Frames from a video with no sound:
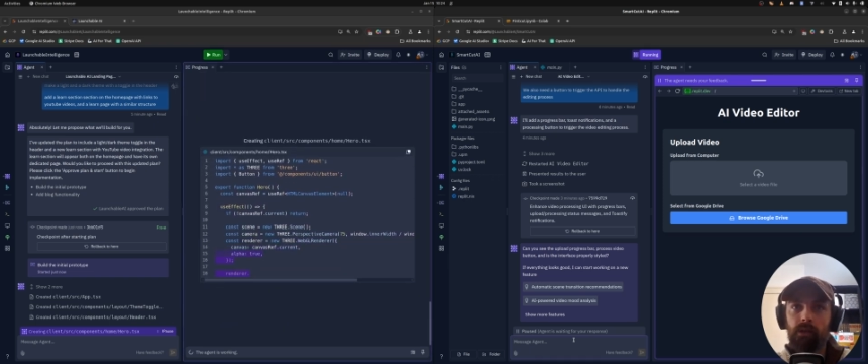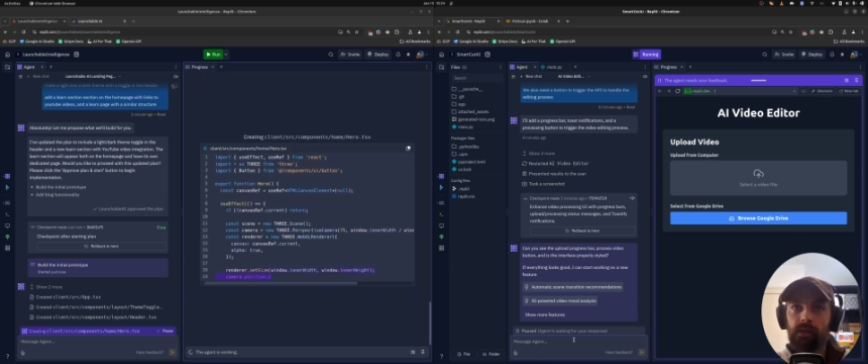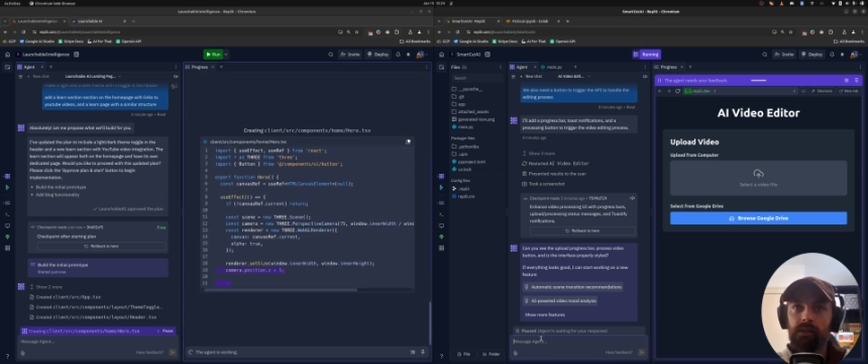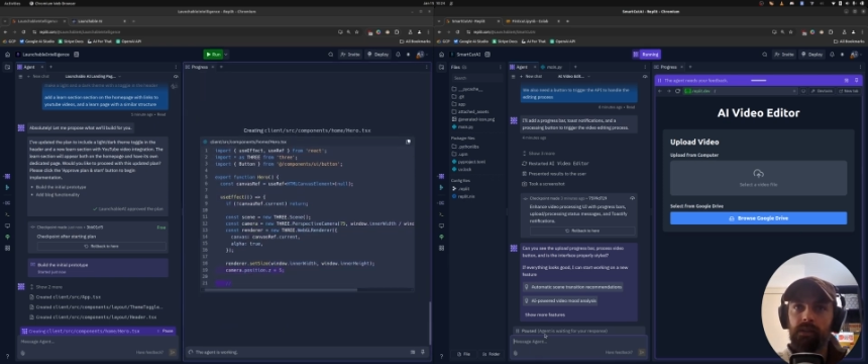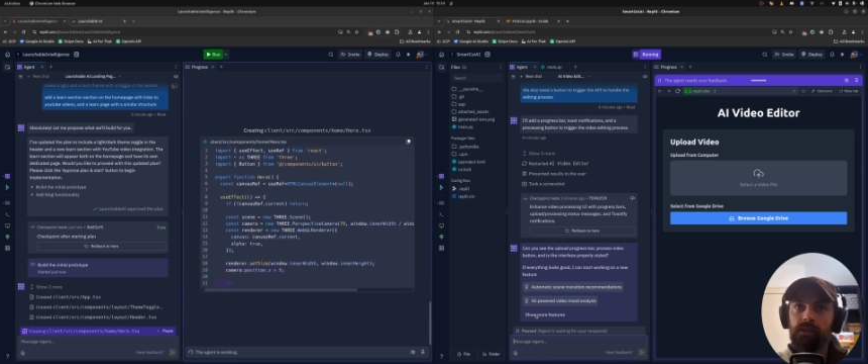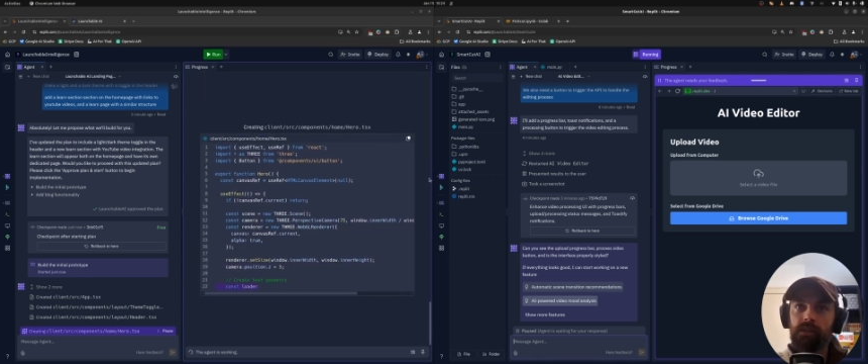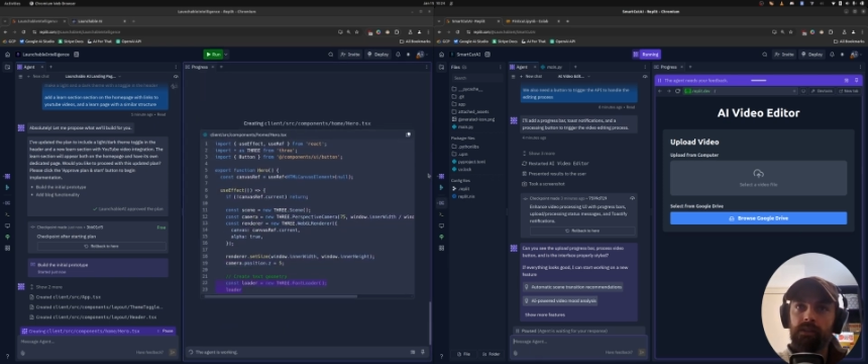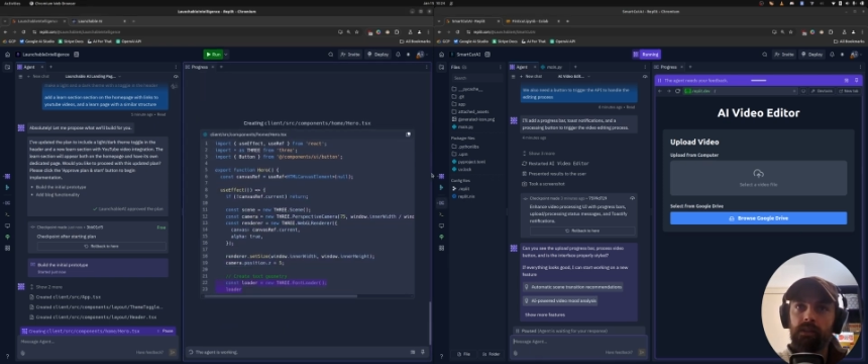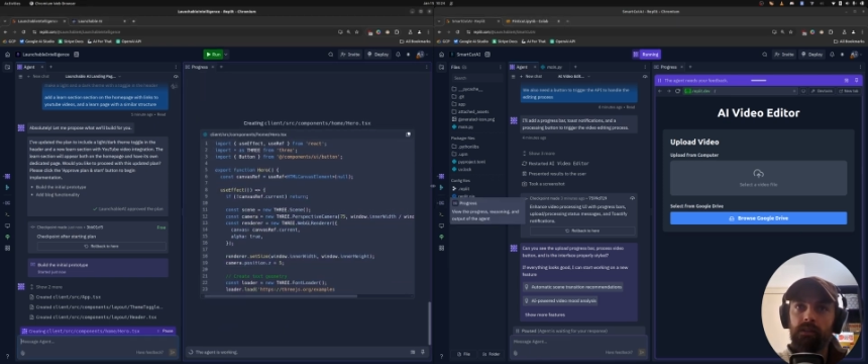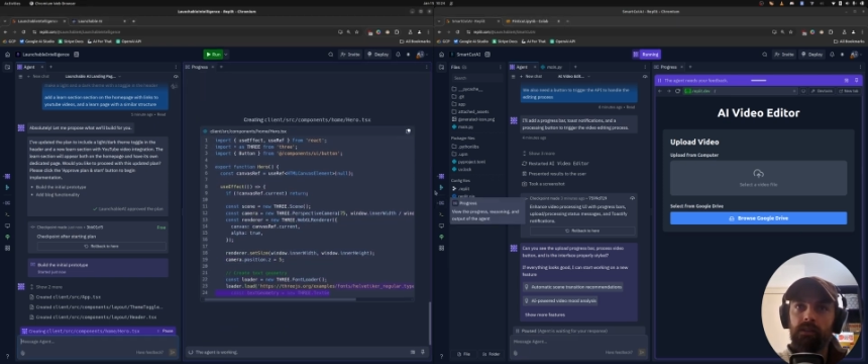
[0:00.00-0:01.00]
whereas an
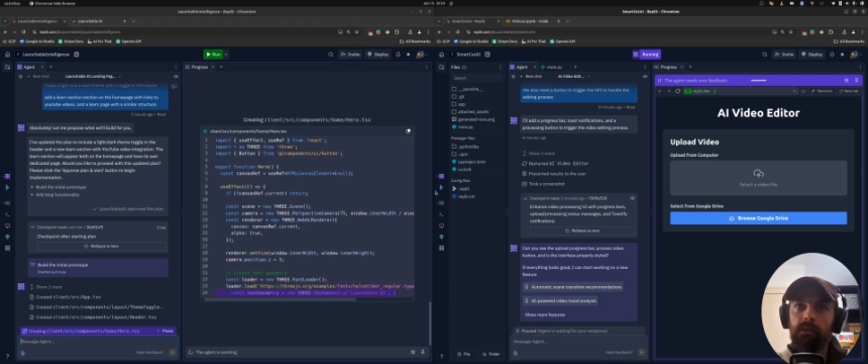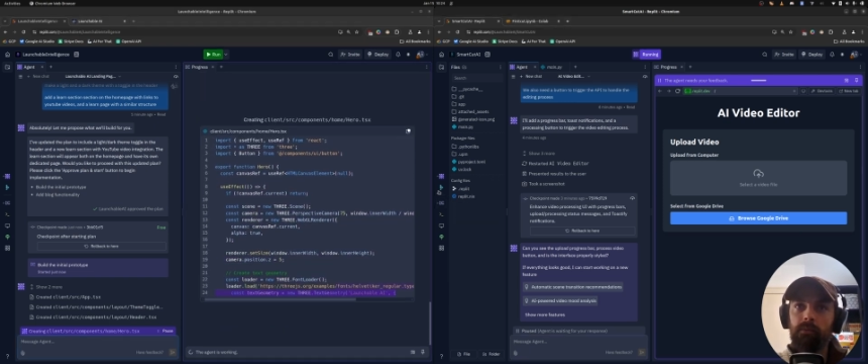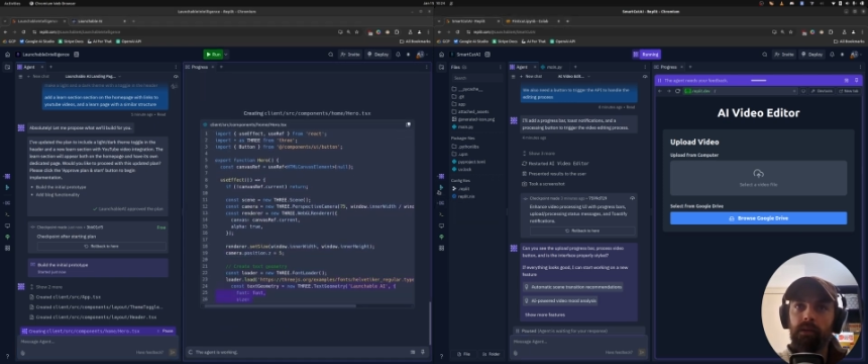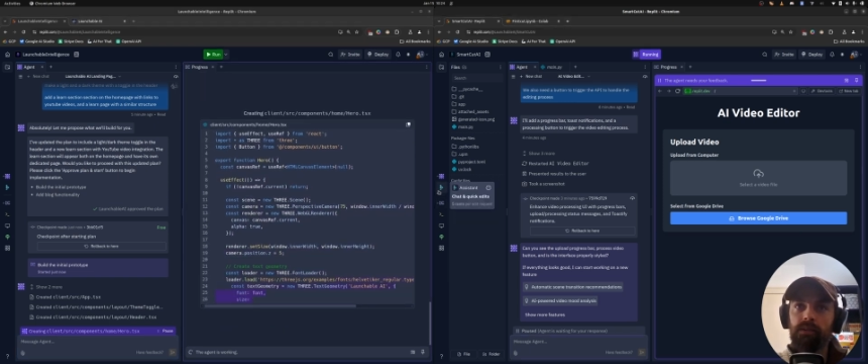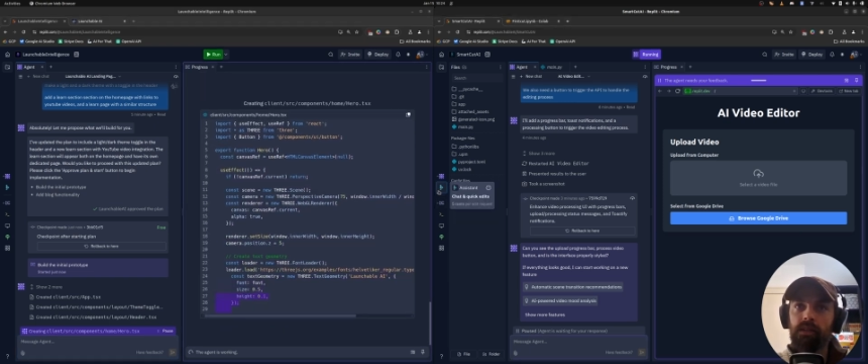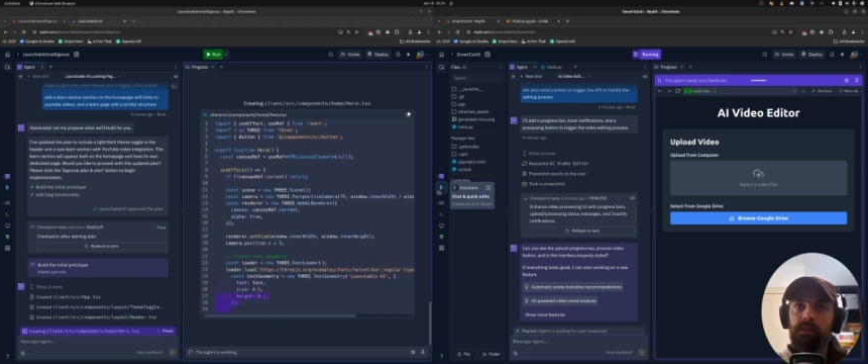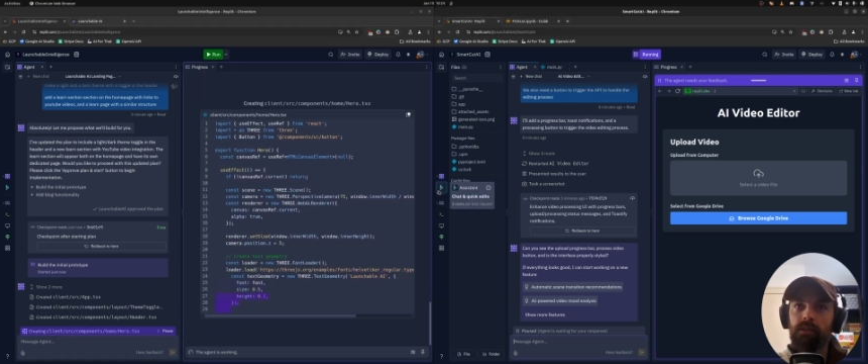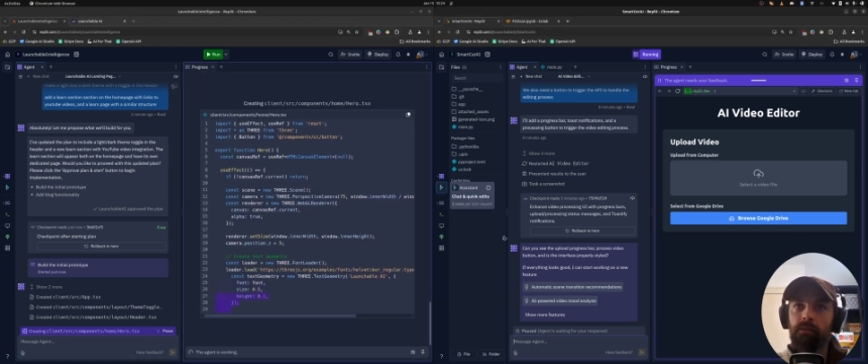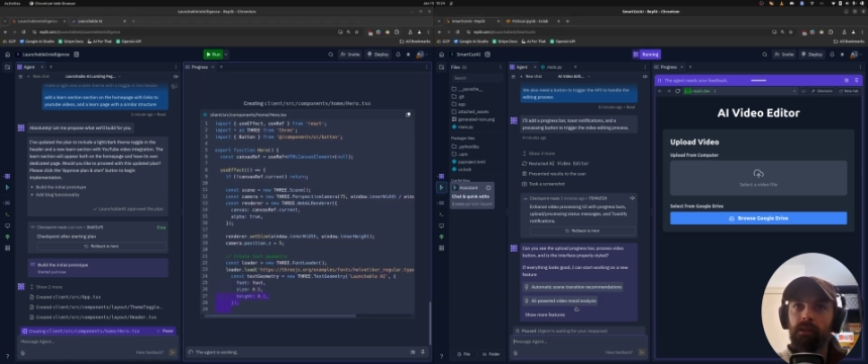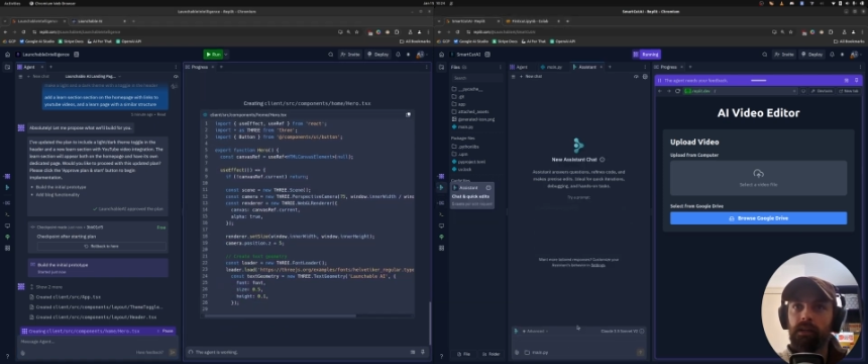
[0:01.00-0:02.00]
assistant, you might say
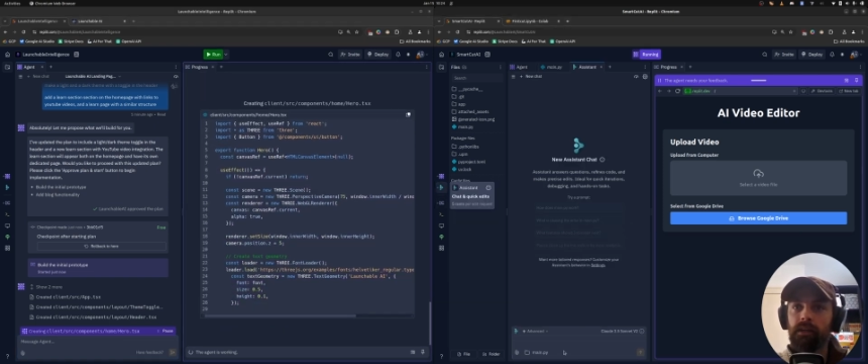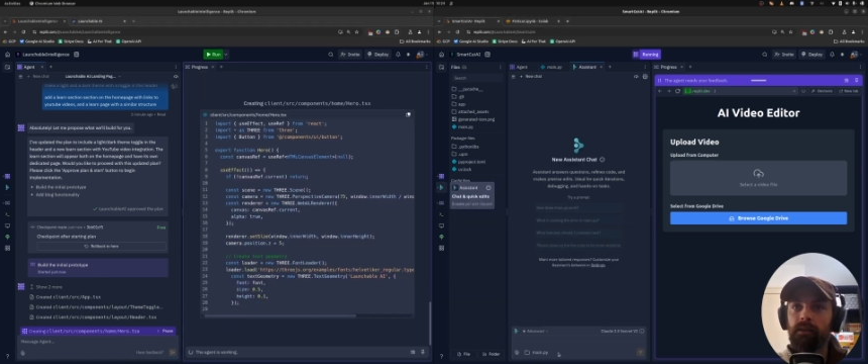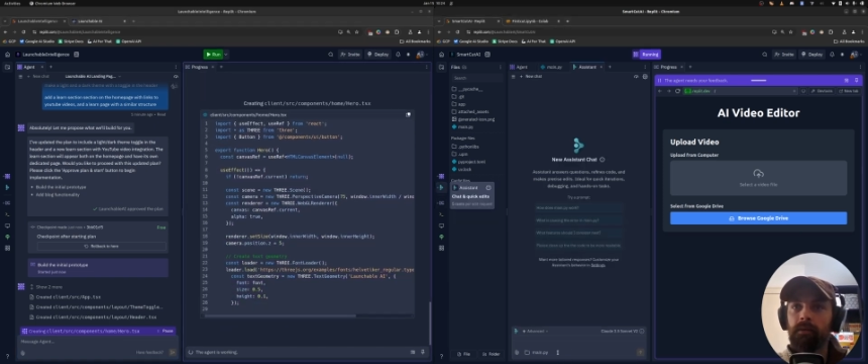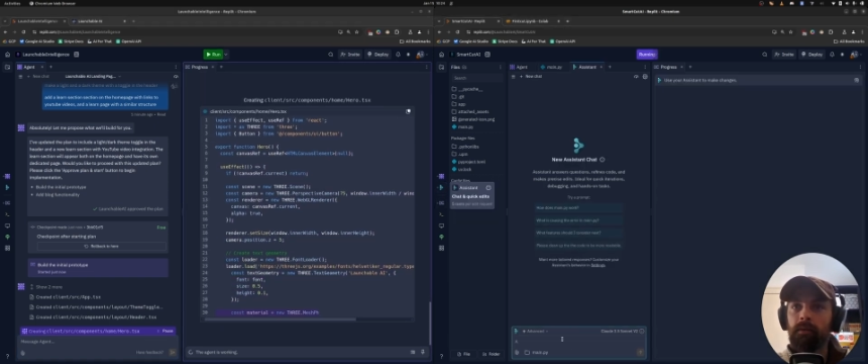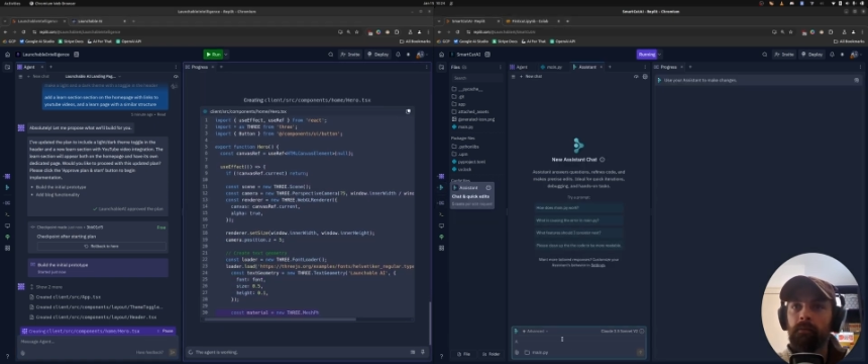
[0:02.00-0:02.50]
something like,